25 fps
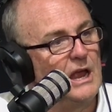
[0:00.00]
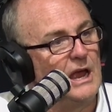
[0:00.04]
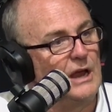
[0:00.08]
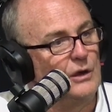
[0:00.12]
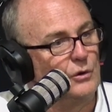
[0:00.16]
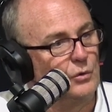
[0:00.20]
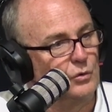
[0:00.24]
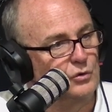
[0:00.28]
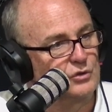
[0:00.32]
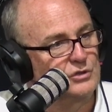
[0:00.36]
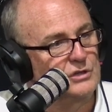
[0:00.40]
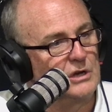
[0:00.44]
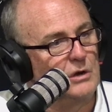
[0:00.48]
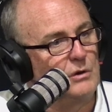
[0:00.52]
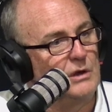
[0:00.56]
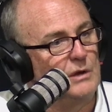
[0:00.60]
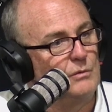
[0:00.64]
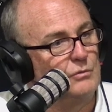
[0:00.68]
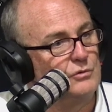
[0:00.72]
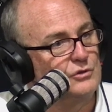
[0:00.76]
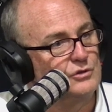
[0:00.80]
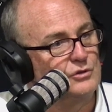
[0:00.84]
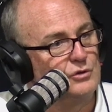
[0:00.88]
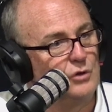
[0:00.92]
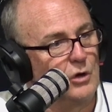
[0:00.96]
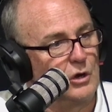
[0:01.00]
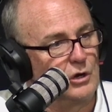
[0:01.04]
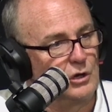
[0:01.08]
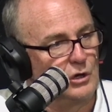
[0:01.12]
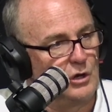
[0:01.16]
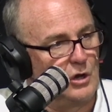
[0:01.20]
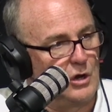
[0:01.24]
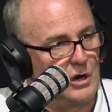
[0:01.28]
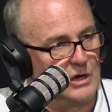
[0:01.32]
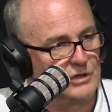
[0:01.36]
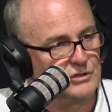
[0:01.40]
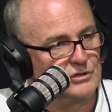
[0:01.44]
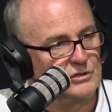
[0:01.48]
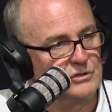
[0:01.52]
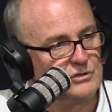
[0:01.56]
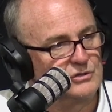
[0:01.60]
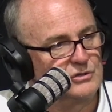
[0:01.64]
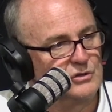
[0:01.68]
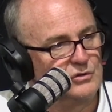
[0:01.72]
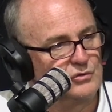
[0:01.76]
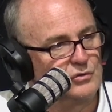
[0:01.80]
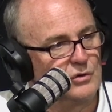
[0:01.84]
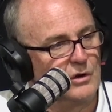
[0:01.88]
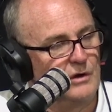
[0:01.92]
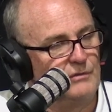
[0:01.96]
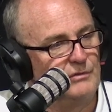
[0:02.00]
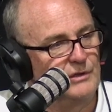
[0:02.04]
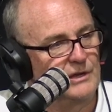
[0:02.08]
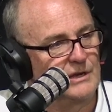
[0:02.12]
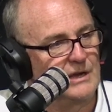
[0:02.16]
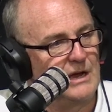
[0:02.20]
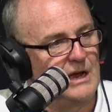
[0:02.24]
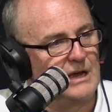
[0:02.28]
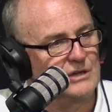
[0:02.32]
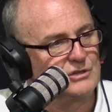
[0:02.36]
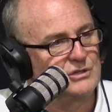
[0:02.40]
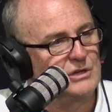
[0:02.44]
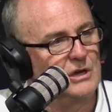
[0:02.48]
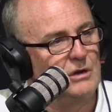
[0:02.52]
and also he was not licensed to drive the car.